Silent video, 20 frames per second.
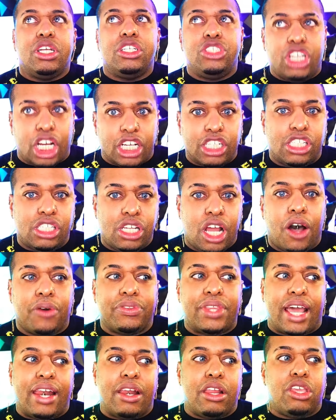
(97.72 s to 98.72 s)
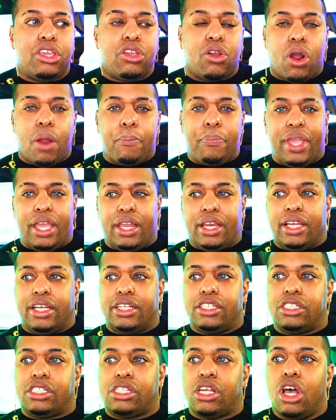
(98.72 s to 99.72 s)
just know that your
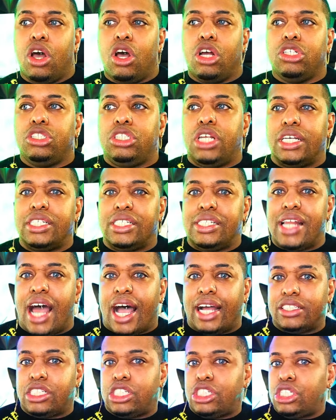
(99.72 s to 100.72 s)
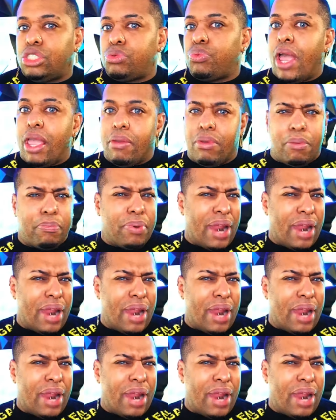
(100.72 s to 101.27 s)
opinions does not sway me.